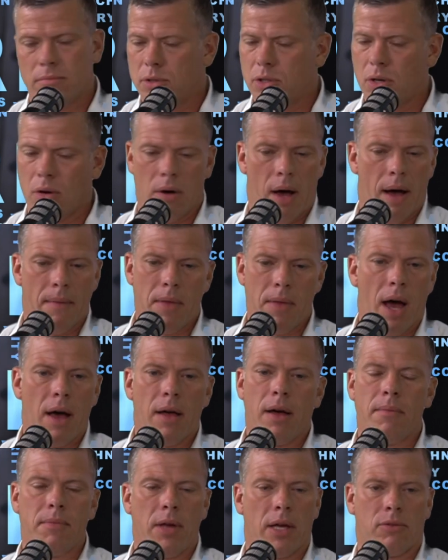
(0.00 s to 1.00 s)
So I'm
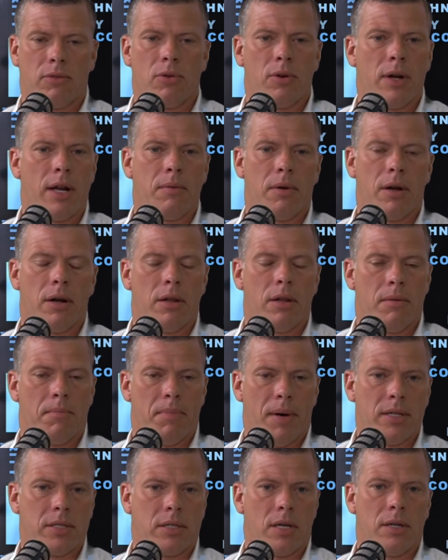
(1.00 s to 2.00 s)
not throwing anyone under the
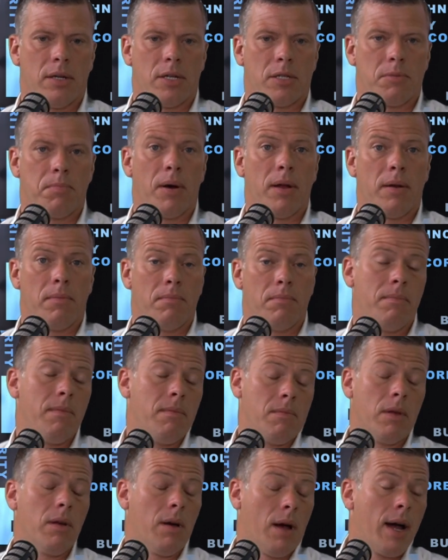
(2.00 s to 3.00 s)
bus on this, but
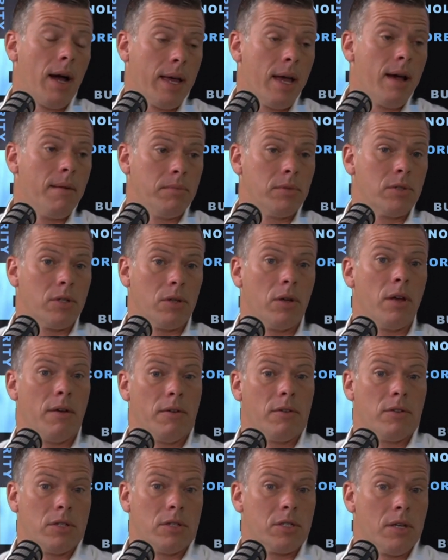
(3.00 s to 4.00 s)
I am
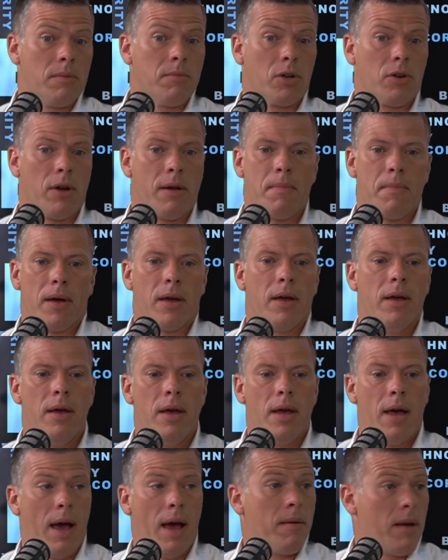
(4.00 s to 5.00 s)
to some degree. But
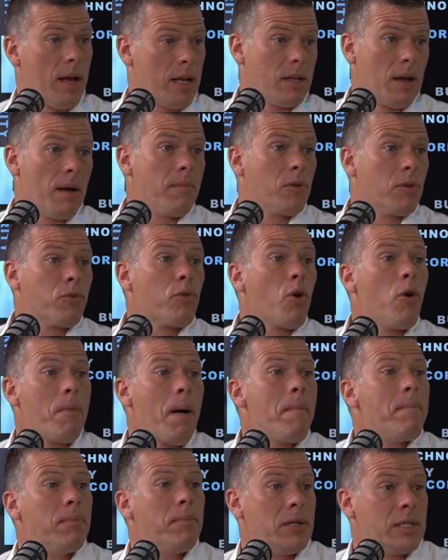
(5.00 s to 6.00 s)
I'm
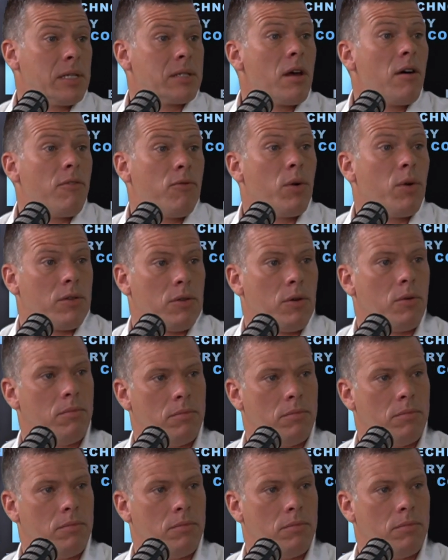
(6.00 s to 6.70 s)
throwing myself with you.